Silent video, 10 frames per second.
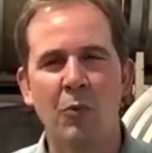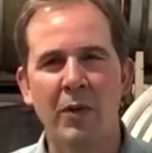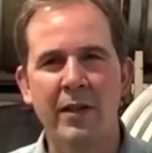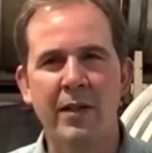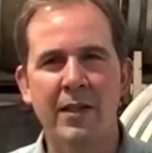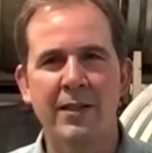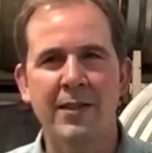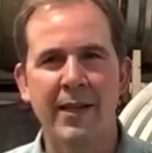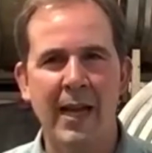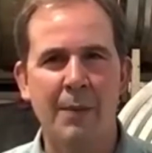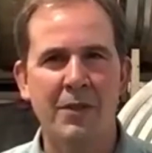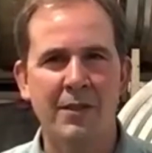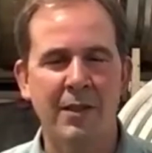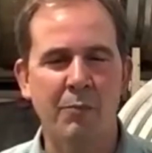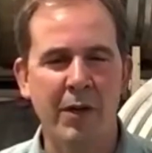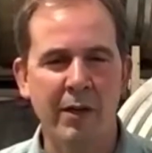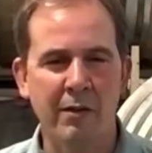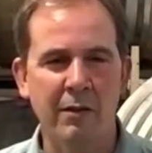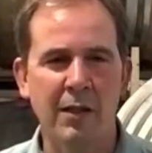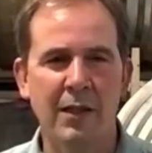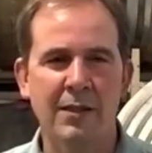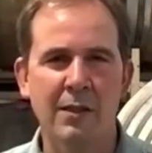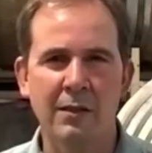One of the things that happens in a barrel